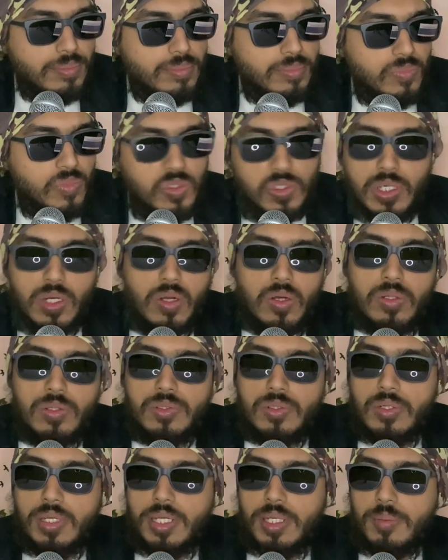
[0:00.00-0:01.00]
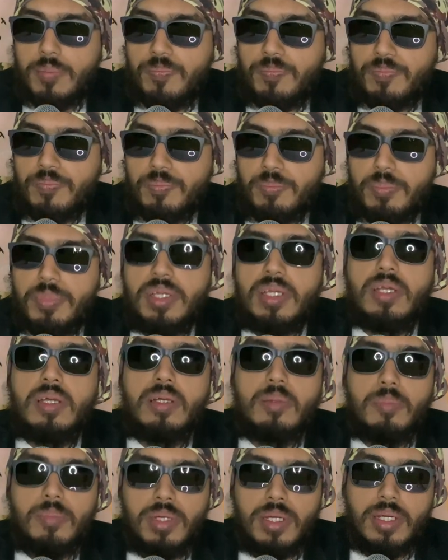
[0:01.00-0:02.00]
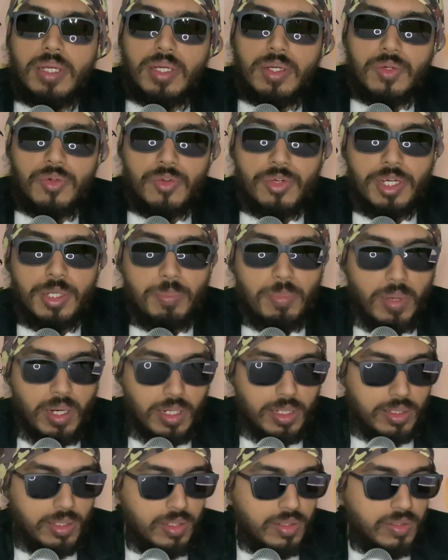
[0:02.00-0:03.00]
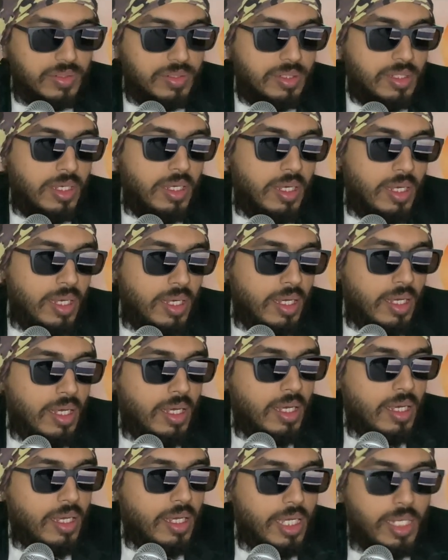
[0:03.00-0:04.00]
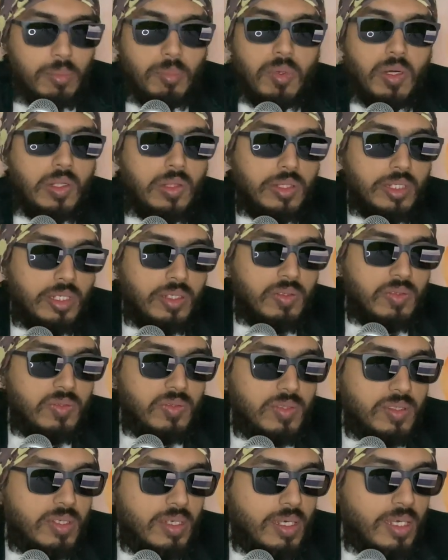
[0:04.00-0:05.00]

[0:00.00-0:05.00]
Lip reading: which are also like big trade partners in Maldives.